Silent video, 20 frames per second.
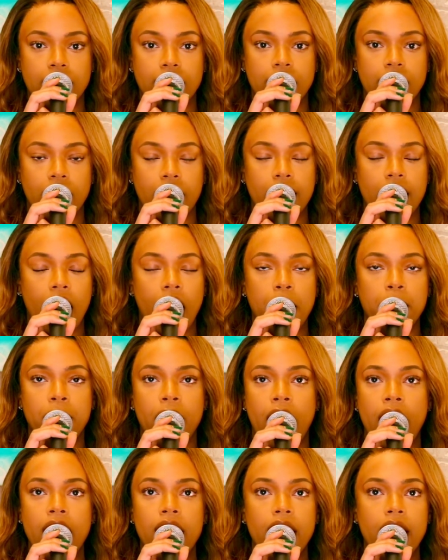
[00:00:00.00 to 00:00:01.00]
Like I'm
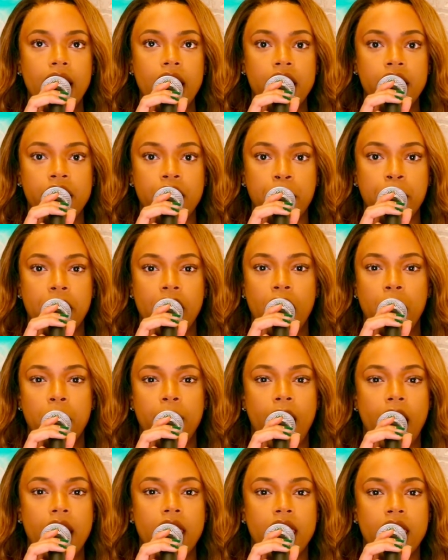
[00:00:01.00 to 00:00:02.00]
not here, but I'm not
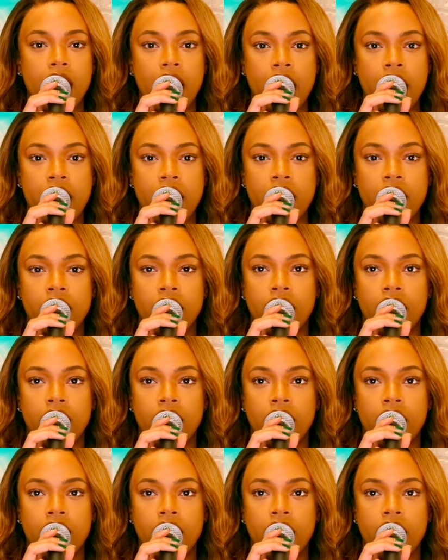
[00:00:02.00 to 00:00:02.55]
there.